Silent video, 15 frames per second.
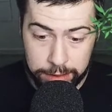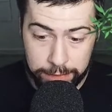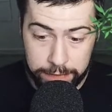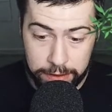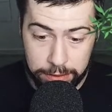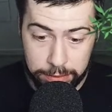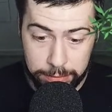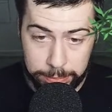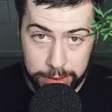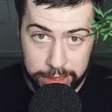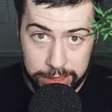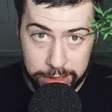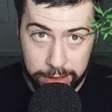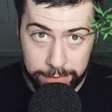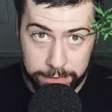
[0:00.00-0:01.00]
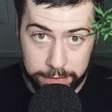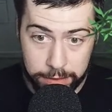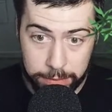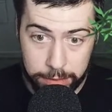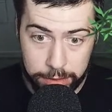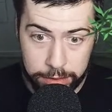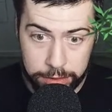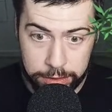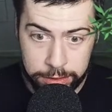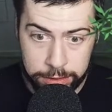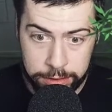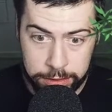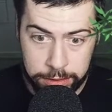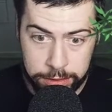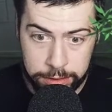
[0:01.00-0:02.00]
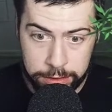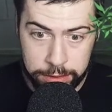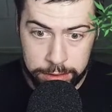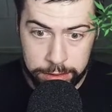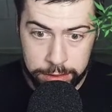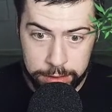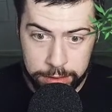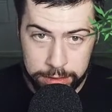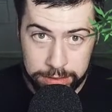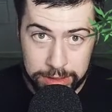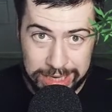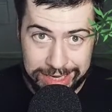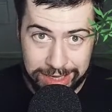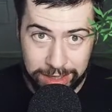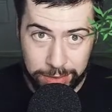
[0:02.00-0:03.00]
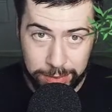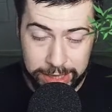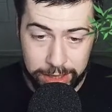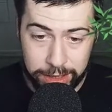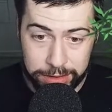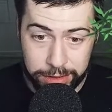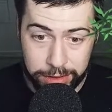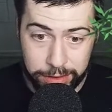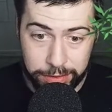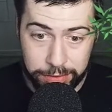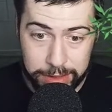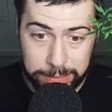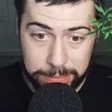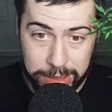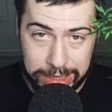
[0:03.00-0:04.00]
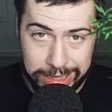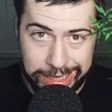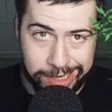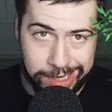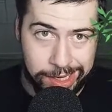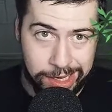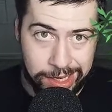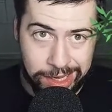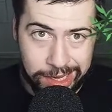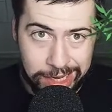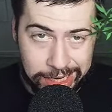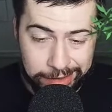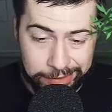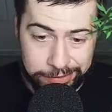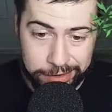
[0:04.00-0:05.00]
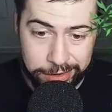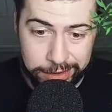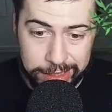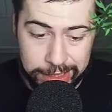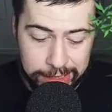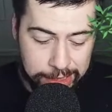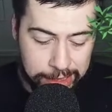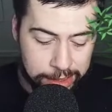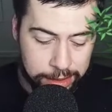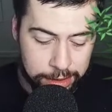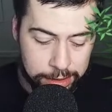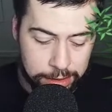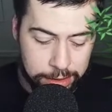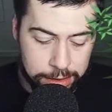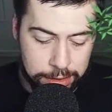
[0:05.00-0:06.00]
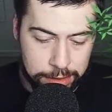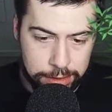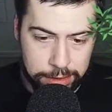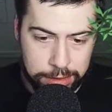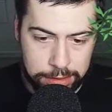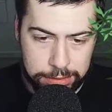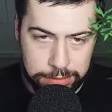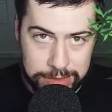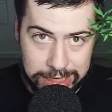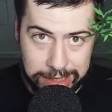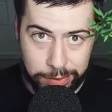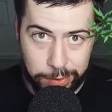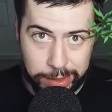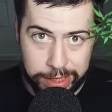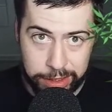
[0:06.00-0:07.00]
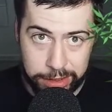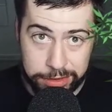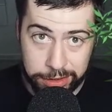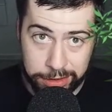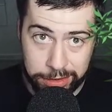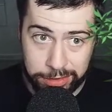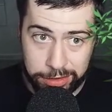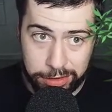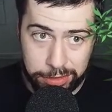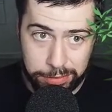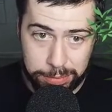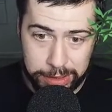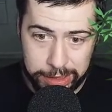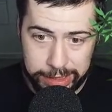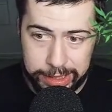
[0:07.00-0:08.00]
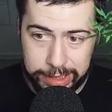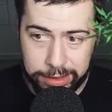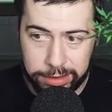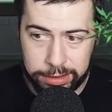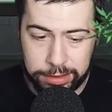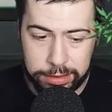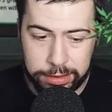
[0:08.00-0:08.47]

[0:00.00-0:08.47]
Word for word: they feel pretty comfortable taking away our turn three play after they take away our turn two play